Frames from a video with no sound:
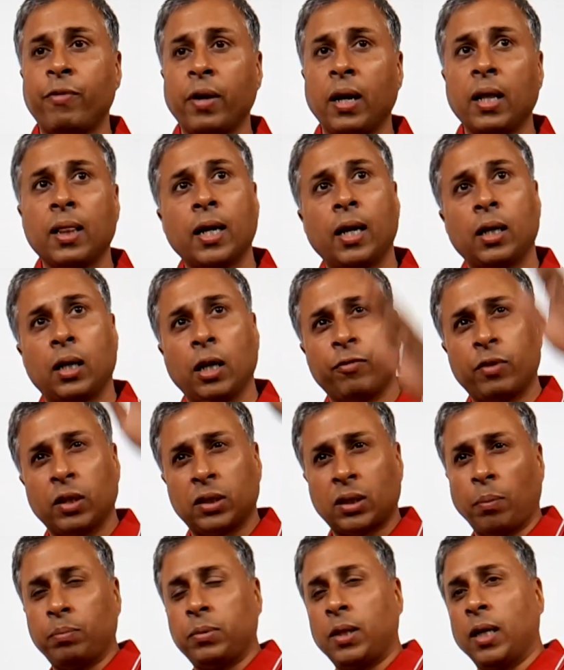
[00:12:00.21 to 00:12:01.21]
feel that if the
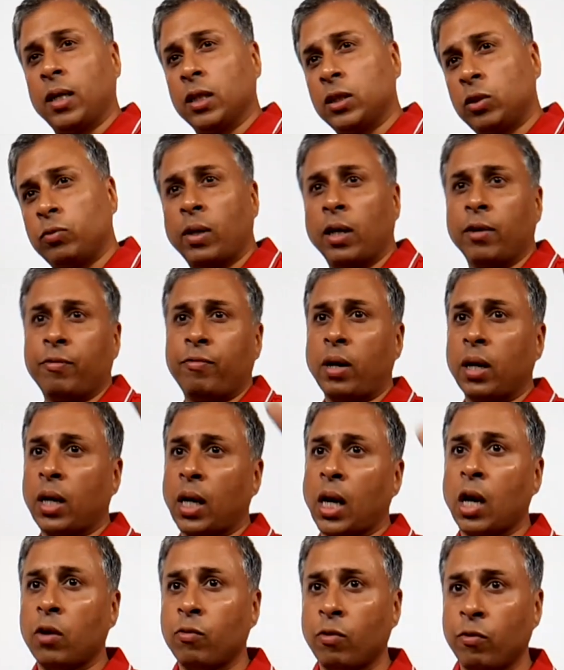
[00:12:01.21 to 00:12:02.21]
subject is very far, I
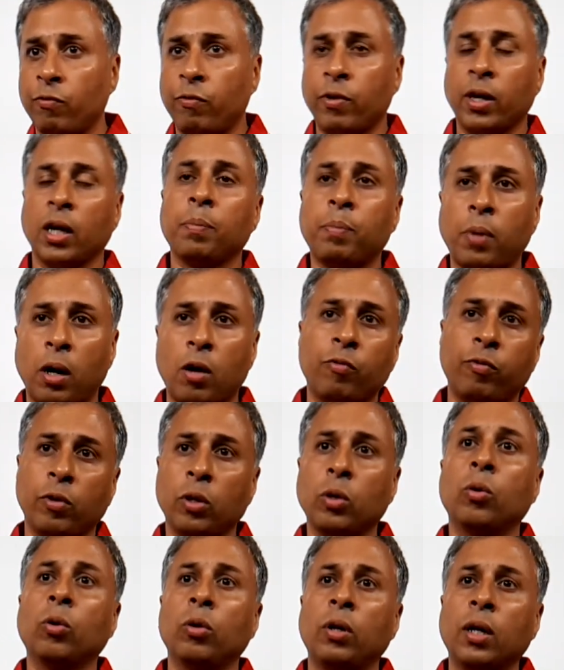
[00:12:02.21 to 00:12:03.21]
have a very powerful
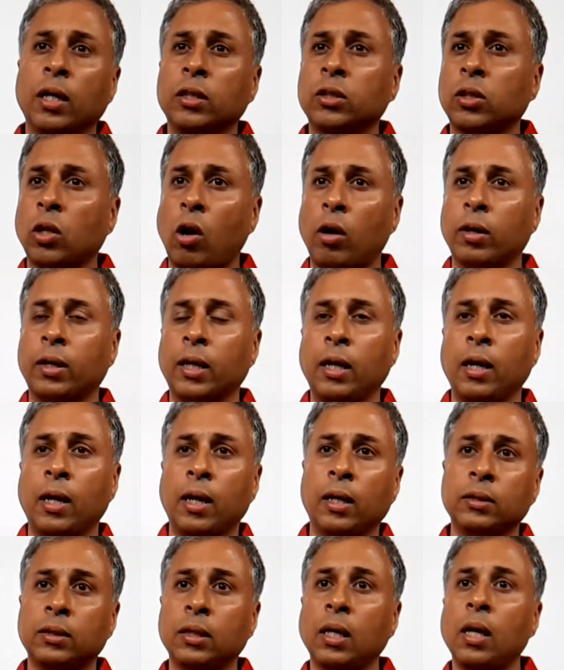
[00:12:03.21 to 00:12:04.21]
good lens, long tele
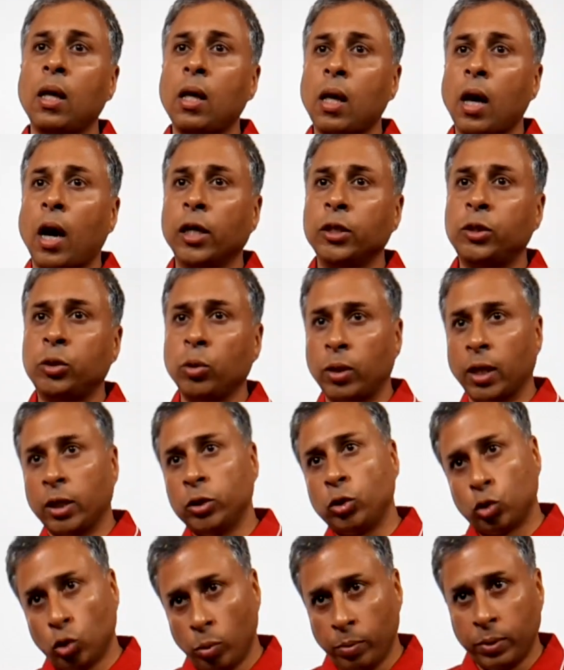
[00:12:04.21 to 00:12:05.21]
lens, I shoot, I
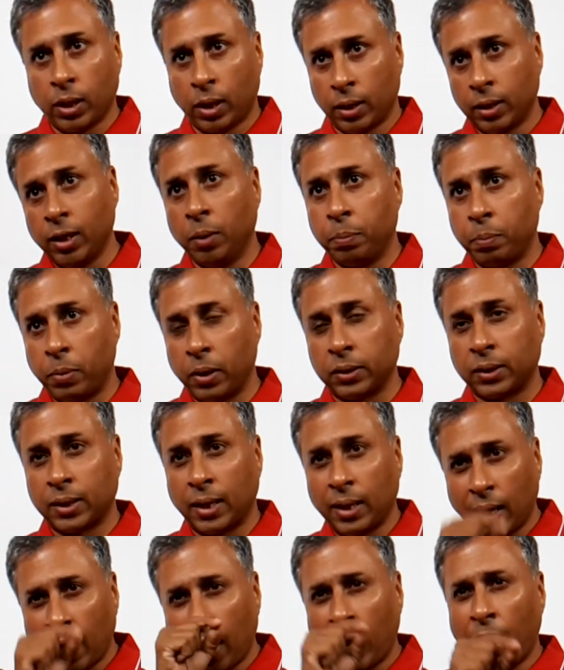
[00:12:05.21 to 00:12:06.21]
zoom in
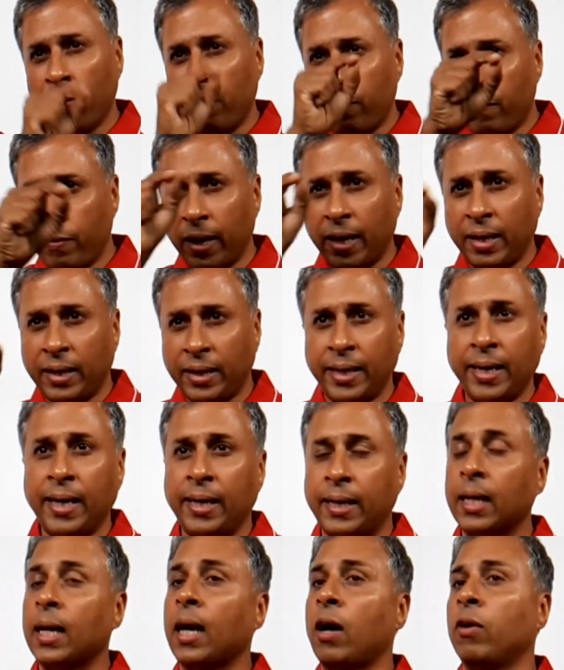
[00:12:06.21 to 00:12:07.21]
100%, every
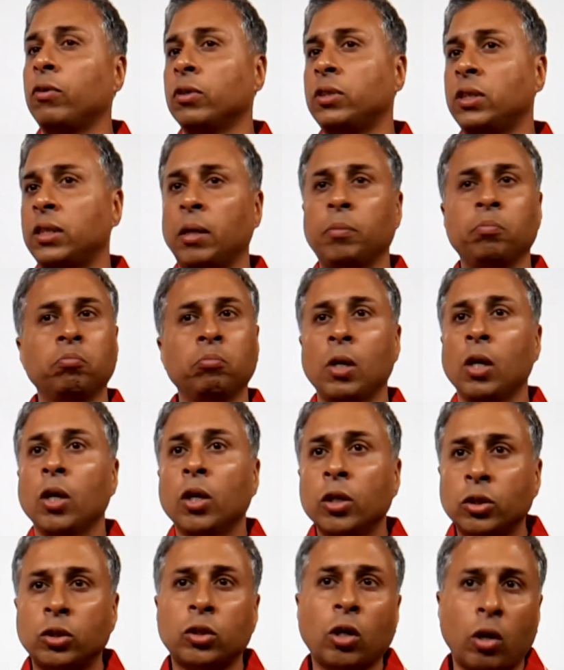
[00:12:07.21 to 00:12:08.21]
detail I have to see.
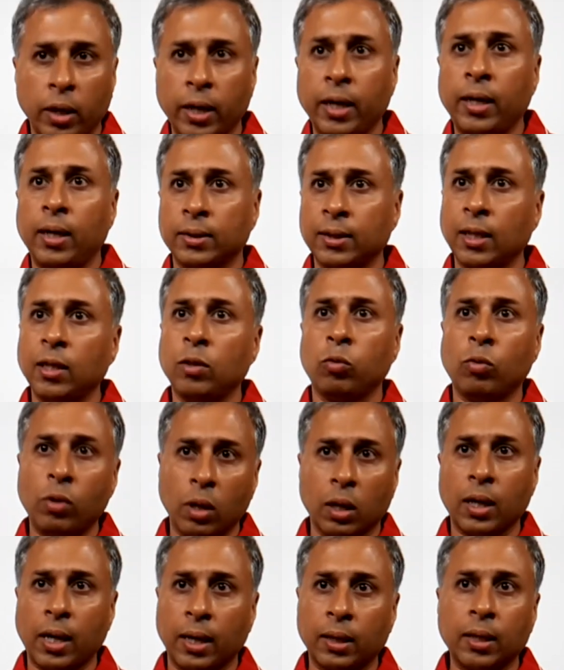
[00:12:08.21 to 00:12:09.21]
Sorry, it doesn't
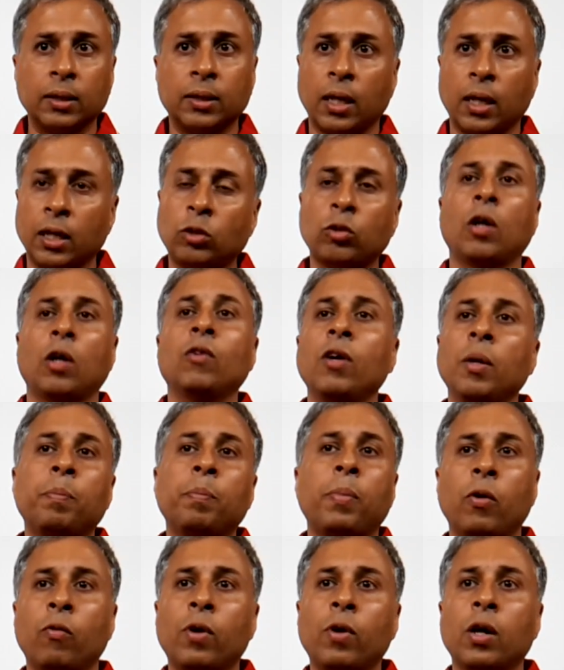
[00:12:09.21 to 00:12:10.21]
work like that. The resolving
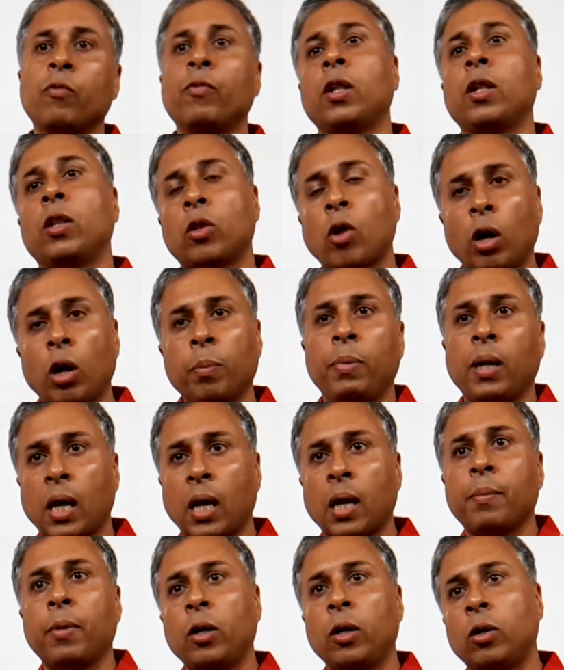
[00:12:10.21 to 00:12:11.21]
power will not be
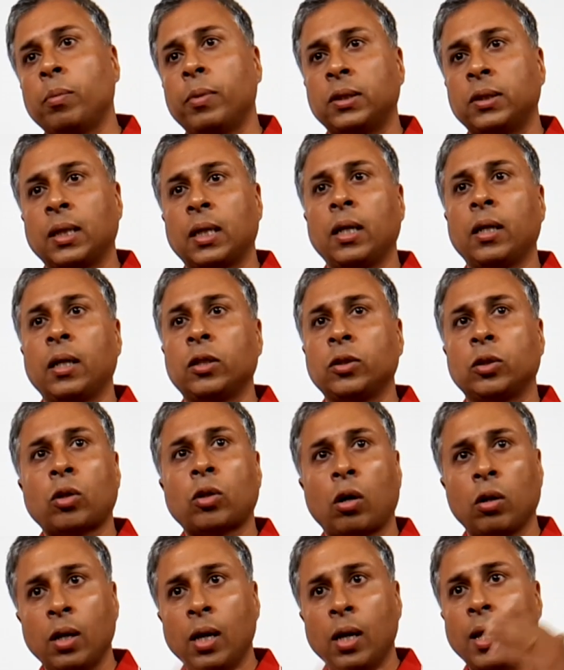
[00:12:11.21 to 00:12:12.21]
able to basically
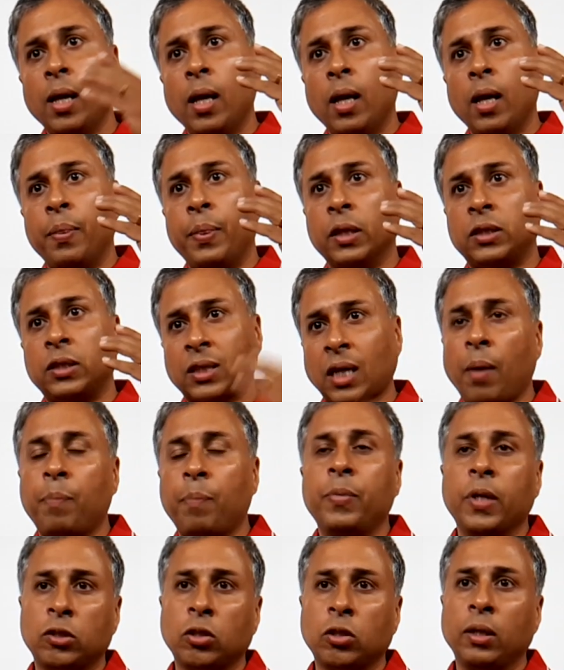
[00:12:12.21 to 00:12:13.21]
resolve the
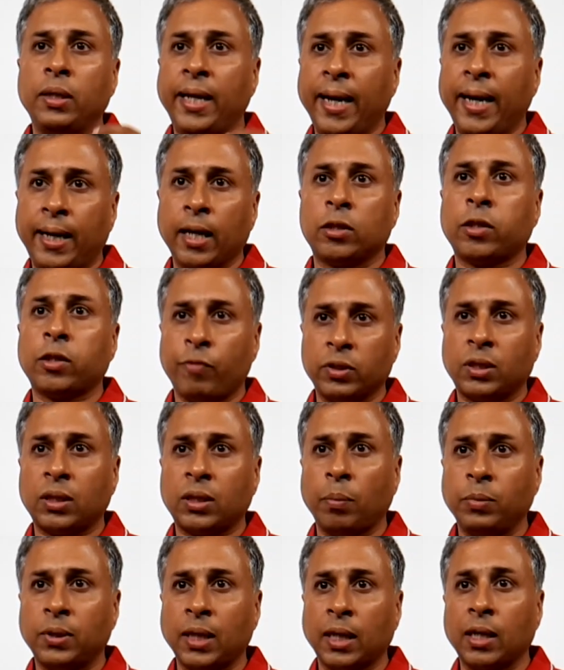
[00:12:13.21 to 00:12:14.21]
sharpness or details of a
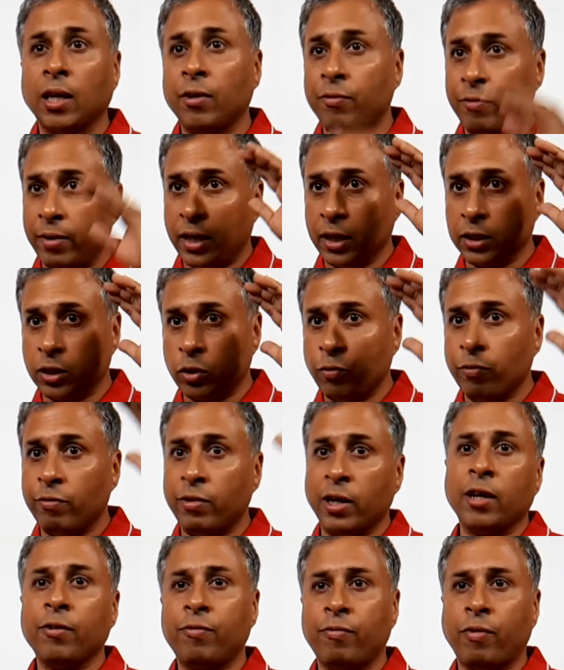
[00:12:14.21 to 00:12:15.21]
subject if it is
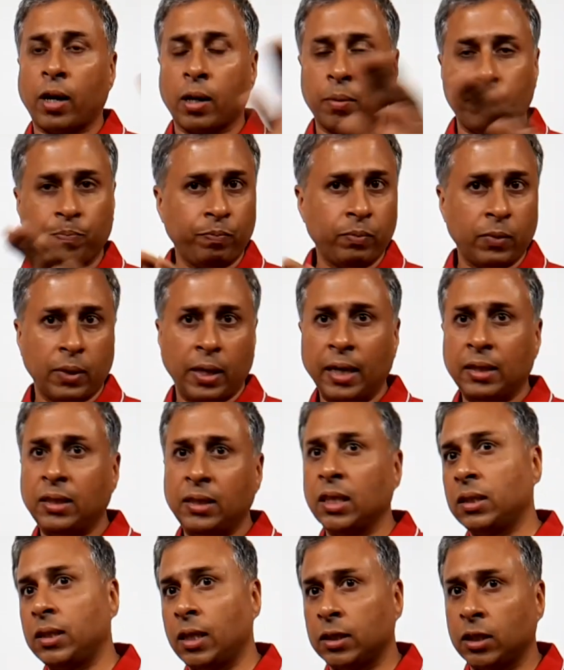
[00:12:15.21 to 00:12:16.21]
very far. It
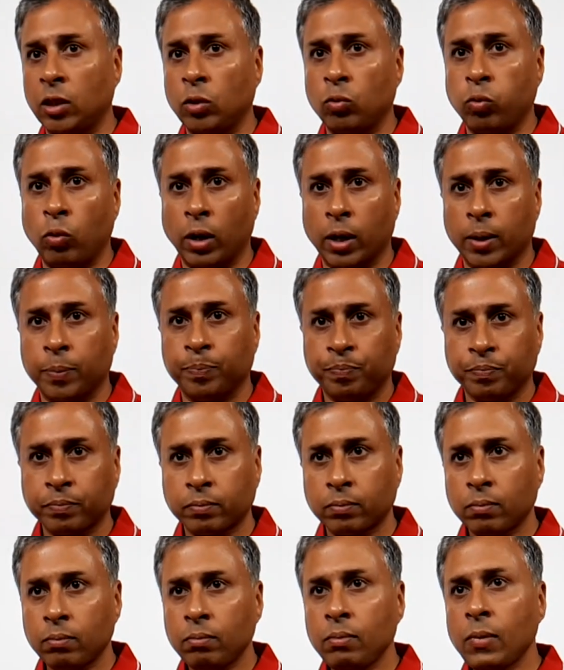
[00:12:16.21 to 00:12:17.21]
just doesn't work.
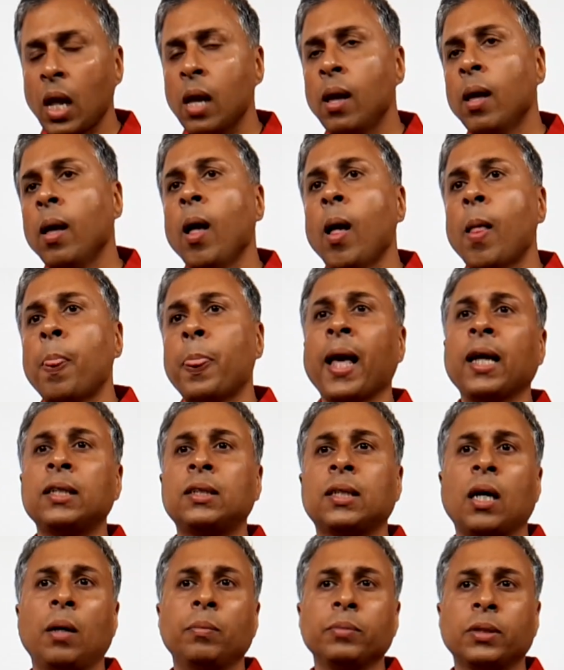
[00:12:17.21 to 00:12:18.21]

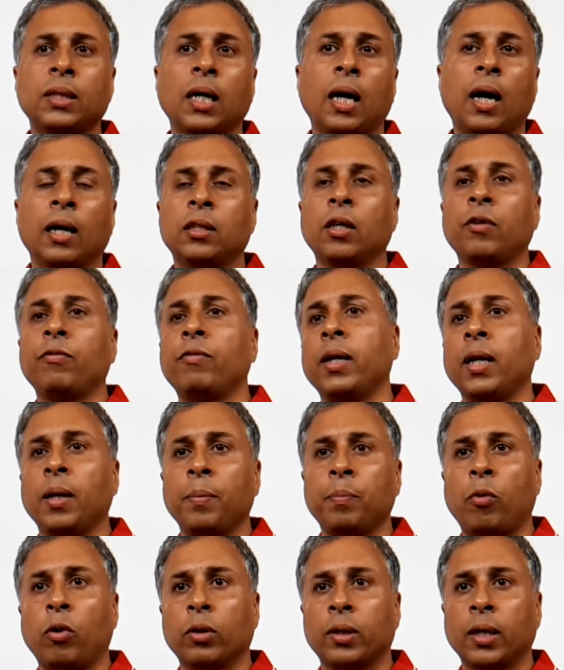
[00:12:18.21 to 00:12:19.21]
Next comes the other very
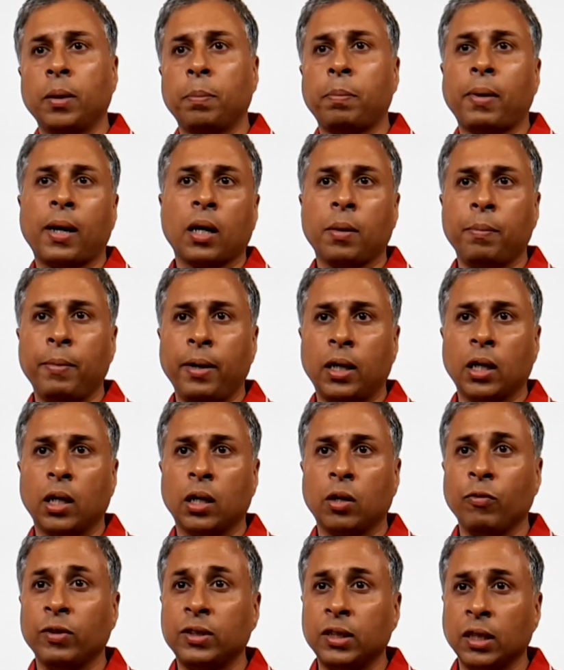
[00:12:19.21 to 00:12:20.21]
important
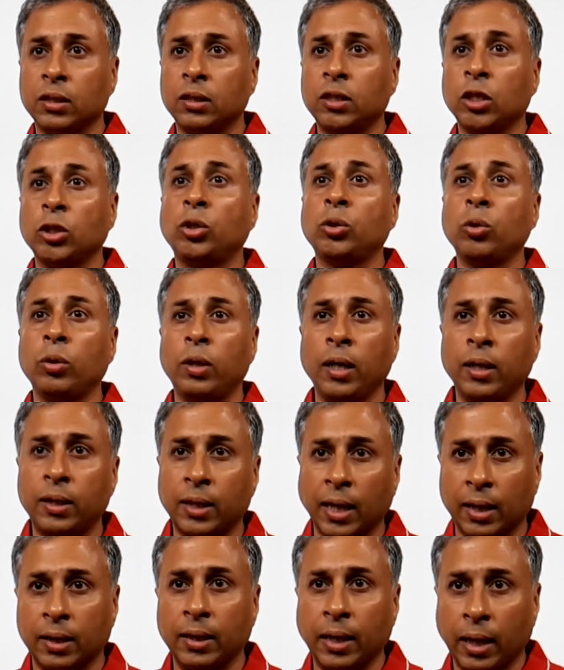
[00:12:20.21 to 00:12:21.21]
parameter, which is the shooting
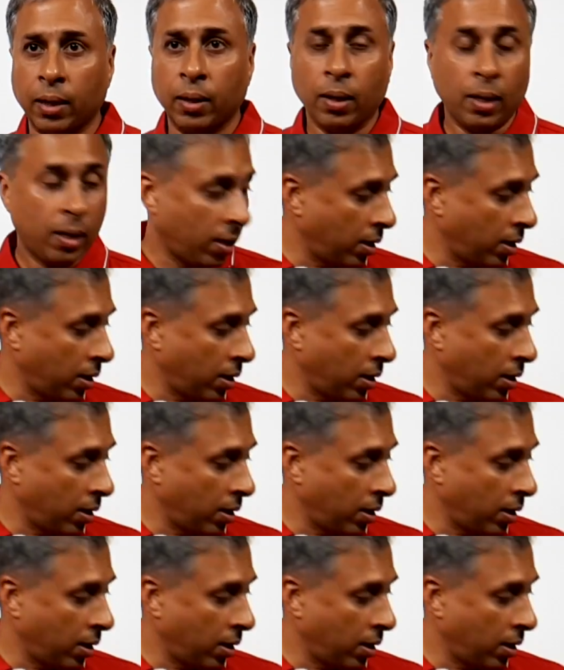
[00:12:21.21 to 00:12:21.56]
technique.